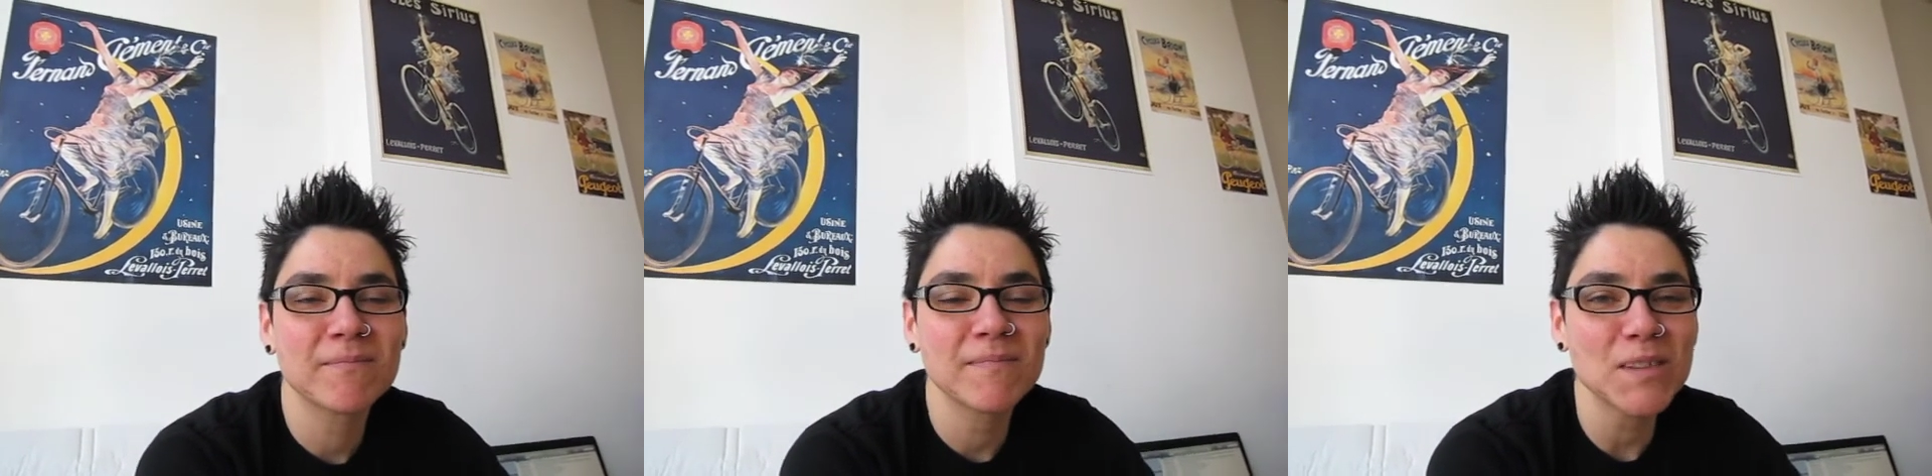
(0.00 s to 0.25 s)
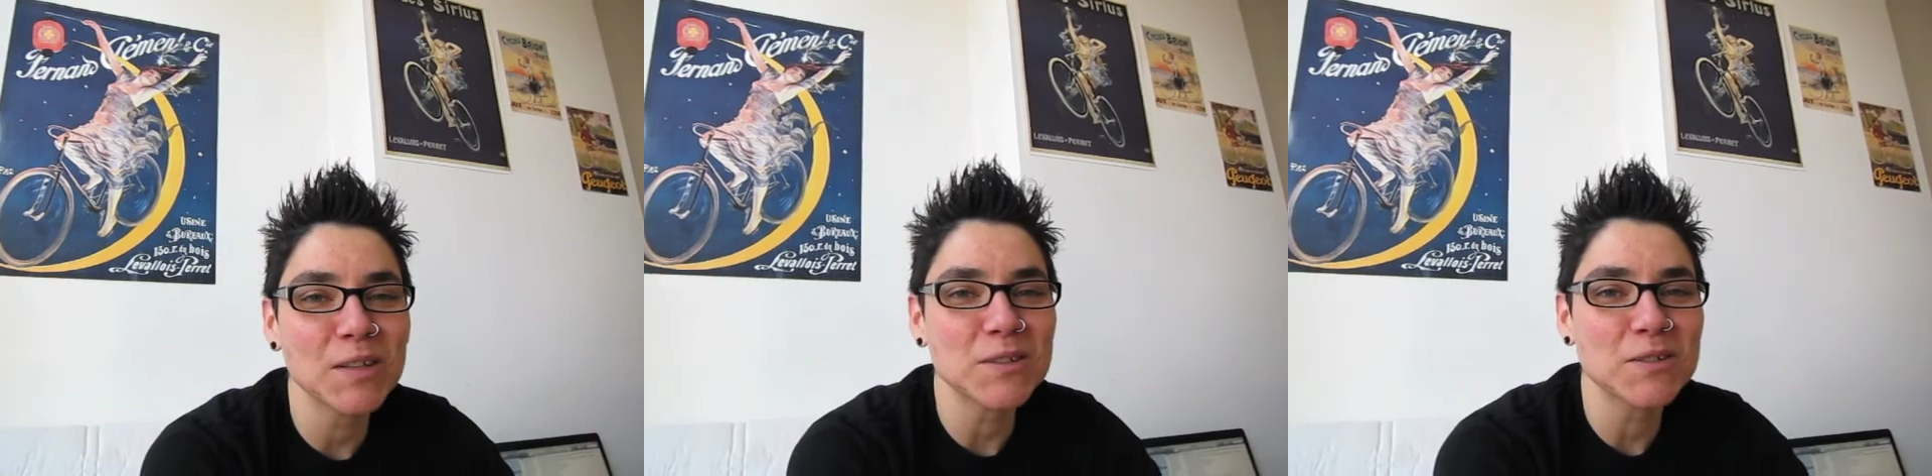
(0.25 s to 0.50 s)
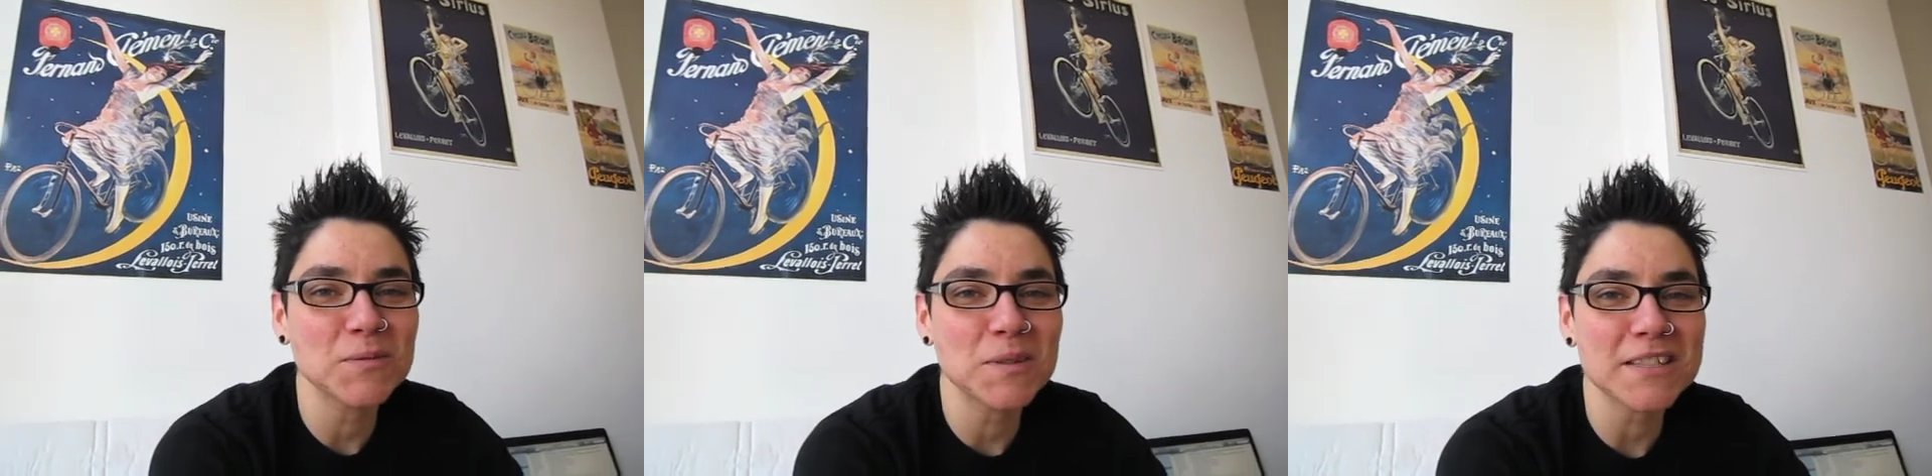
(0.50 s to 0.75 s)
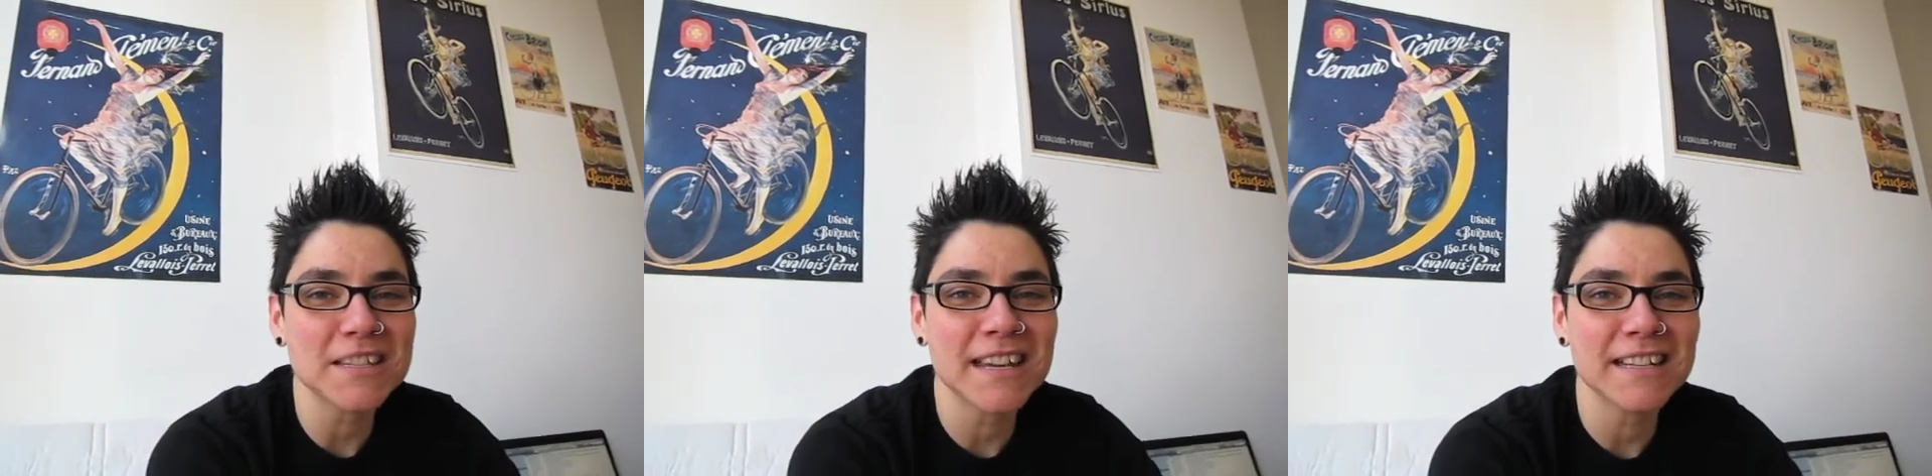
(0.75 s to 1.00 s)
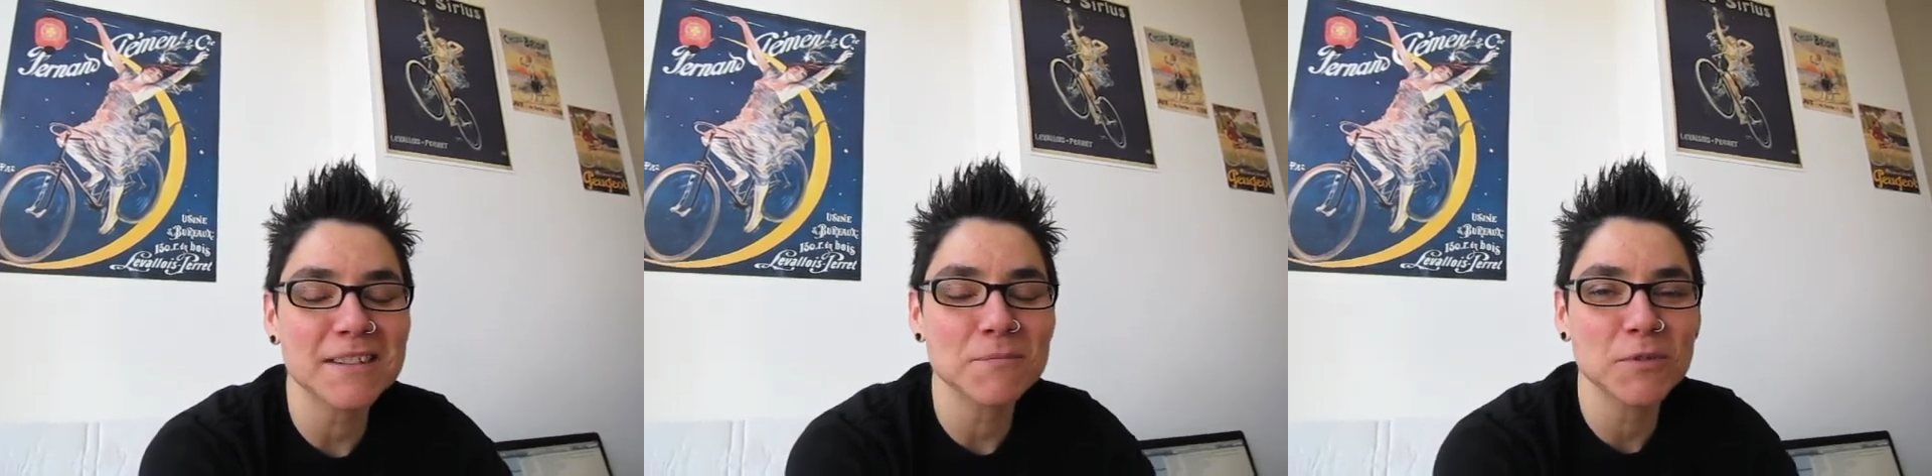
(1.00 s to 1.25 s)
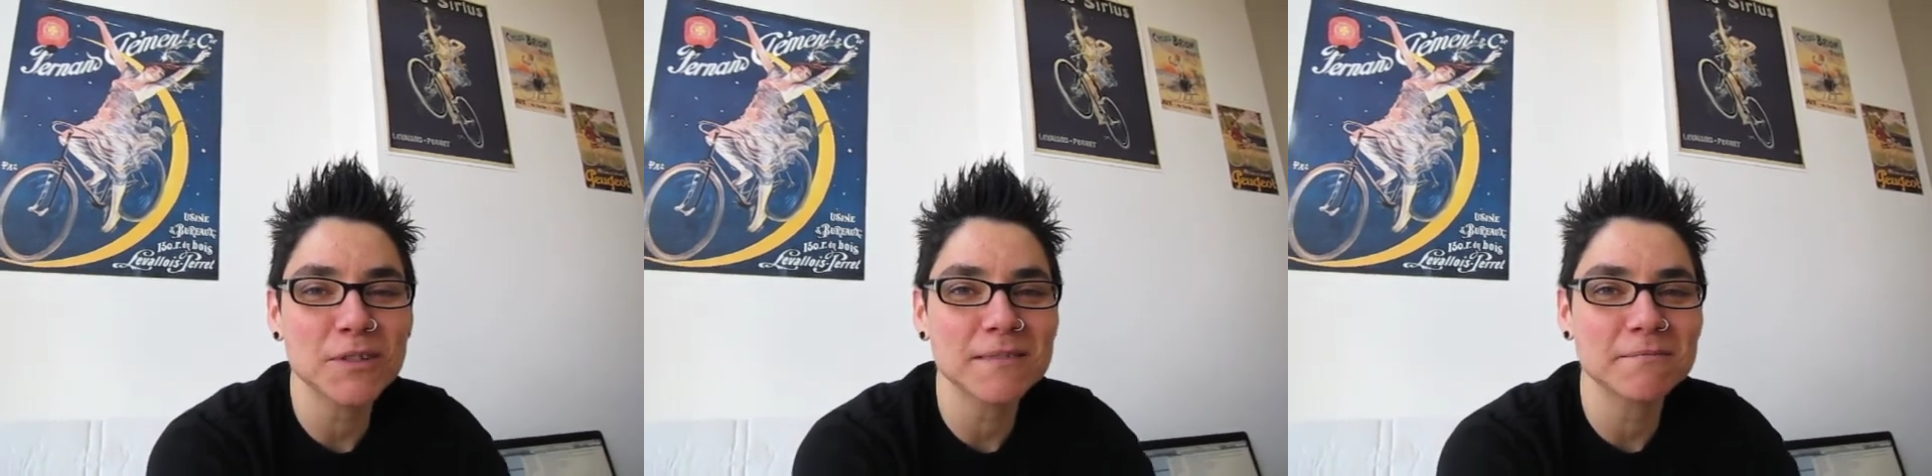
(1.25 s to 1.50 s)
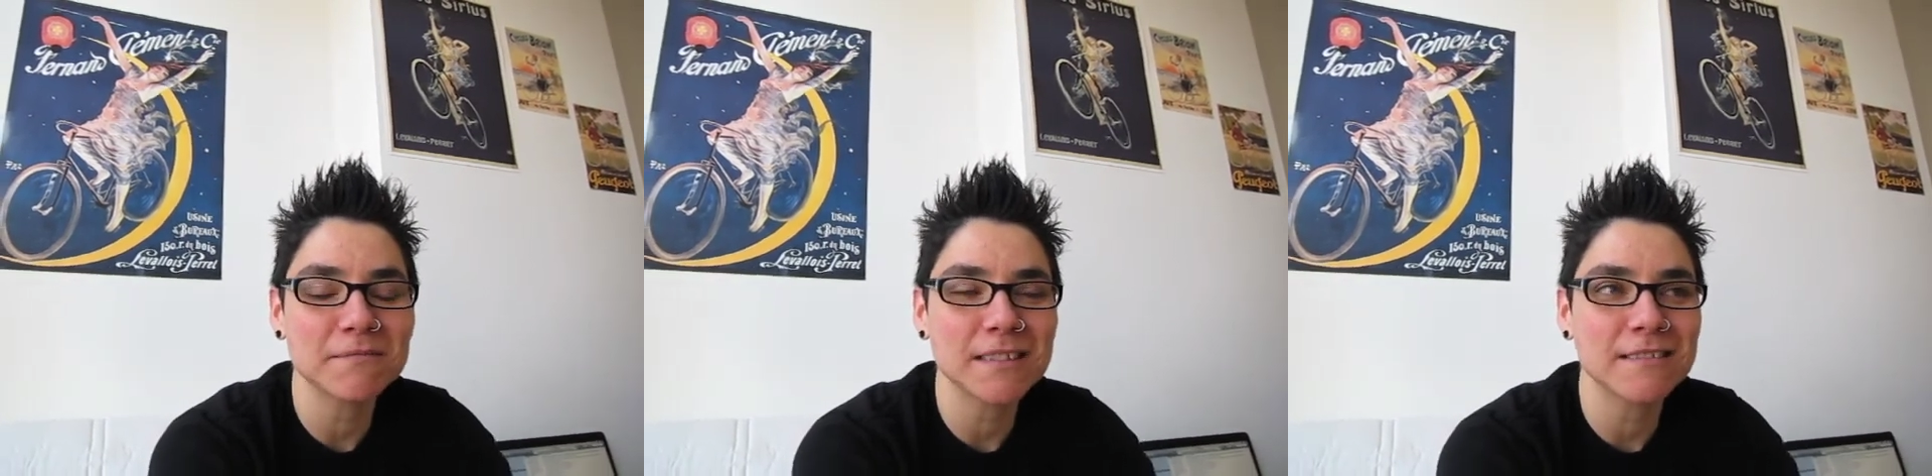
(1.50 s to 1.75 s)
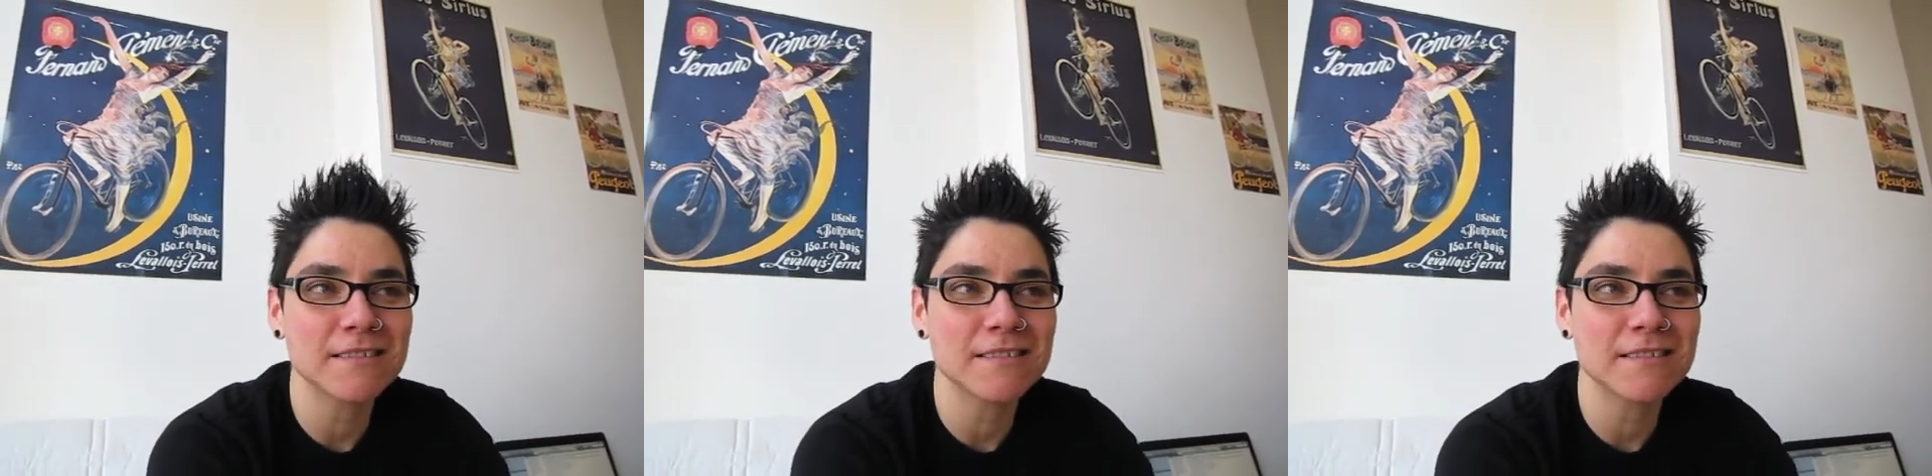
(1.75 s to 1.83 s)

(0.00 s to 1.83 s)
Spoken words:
Not too much. I bought a